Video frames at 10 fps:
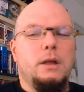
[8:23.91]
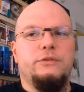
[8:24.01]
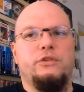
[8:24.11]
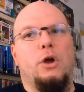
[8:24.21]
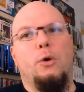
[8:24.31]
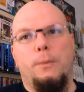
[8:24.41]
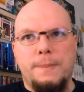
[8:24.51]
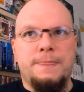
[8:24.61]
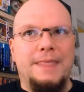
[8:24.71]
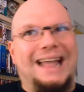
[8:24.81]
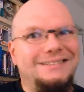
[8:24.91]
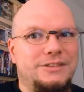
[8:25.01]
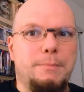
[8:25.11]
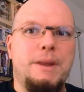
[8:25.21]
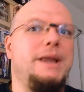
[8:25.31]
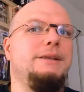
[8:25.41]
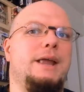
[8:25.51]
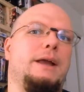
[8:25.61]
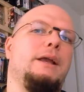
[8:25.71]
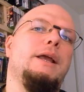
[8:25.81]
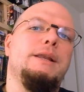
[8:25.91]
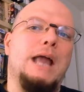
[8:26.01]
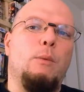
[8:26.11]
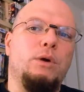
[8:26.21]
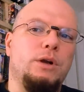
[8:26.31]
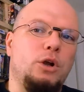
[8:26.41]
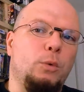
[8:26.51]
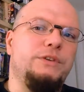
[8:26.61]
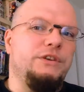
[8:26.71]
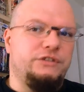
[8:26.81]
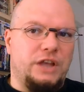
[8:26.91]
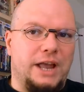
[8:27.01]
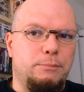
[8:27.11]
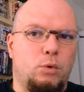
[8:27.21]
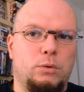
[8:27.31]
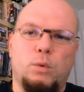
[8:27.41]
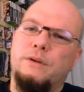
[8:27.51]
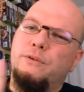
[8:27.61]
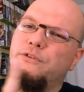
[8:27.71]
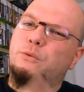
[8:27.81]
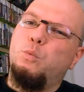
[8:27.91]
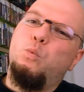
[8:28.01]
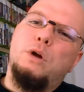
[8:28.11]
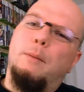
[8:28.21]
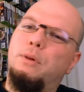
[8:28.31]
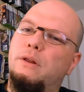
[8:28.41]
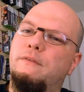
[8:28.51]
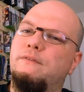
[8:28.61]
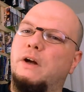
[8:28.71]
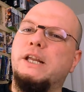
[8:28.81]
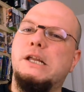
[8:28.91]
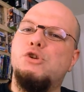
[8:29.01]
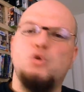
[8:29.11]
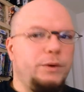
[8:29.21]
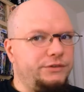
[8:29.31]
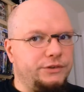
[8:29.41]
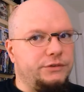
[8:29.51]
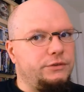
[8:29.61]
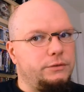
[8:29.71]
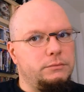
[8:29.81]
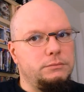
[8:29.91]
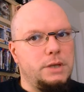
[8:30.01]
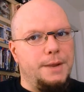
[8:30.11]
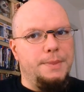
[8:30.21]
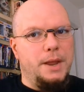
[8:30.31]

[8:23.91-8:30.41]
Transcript: So that's the main deck. Now we're going to go into the sideboard, where there's a couple of funny choices in